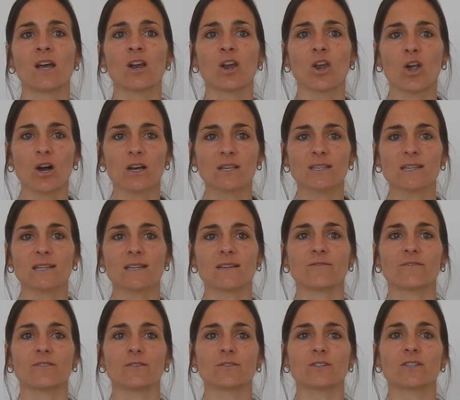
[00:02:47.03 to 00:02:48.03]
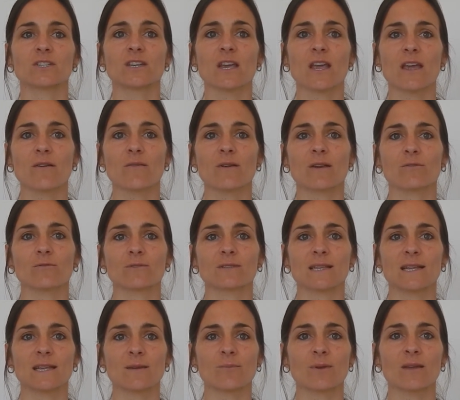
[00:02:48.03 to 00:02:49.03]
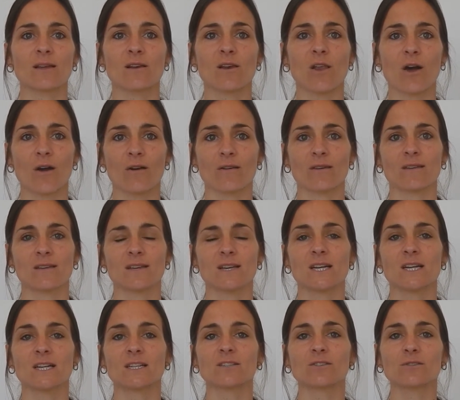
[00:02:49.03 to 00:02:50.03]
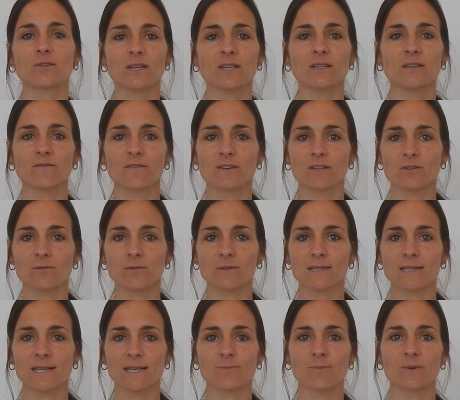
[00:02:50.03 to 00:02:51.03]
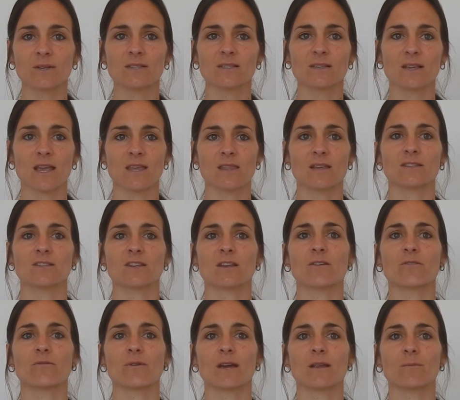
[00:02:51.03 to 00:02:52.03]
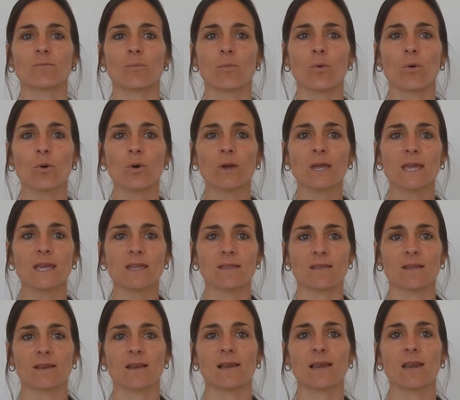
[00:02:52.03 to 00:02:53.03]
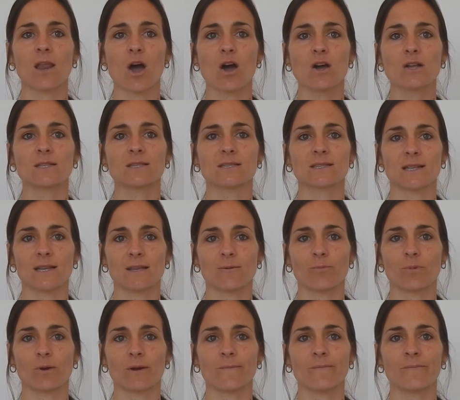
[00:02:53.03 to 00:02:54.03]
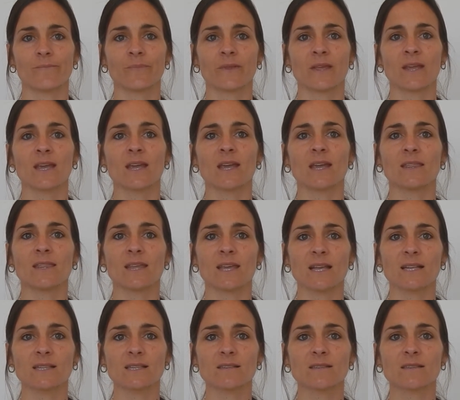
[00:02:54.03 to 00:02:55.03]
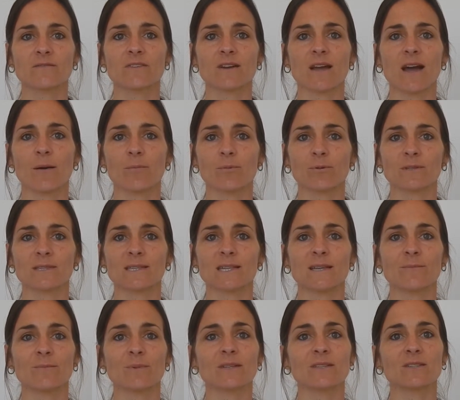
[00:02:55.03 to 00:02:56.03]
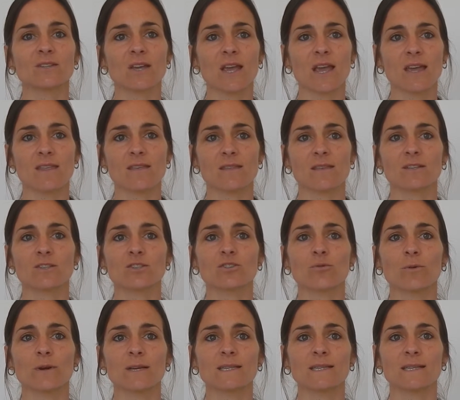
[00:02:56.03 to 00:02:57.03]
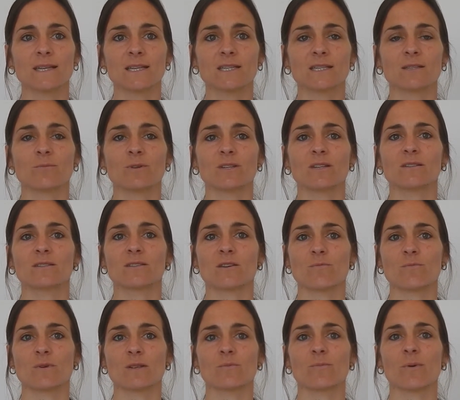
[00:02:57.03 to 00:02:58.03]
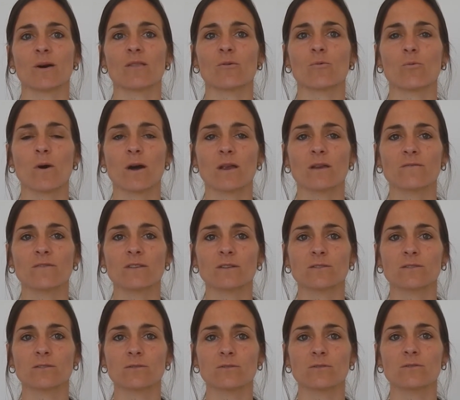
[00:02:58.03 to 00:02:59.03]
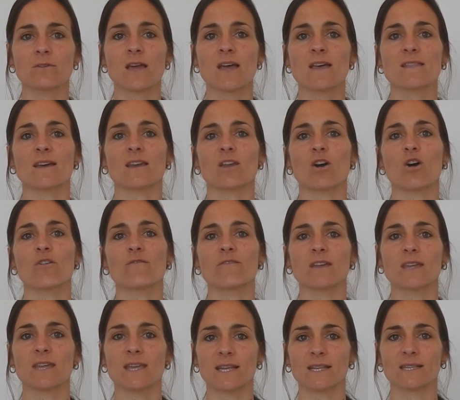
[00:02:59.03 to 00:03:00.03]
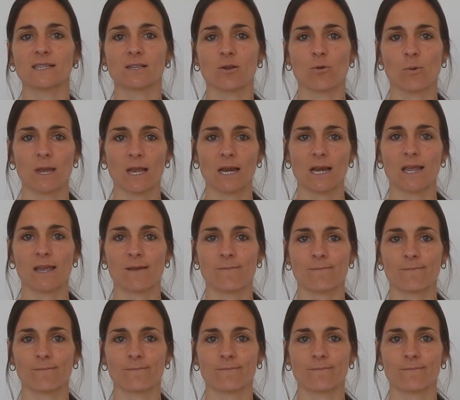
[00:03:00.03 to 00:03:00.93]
Lastly, if you're sharing or sleeping alone, two individuals sleeping together generate more heat than a lone sleeper. In the instance of a couple sleeping together, the choice needs to be determined by the one of the two that overheats quickly.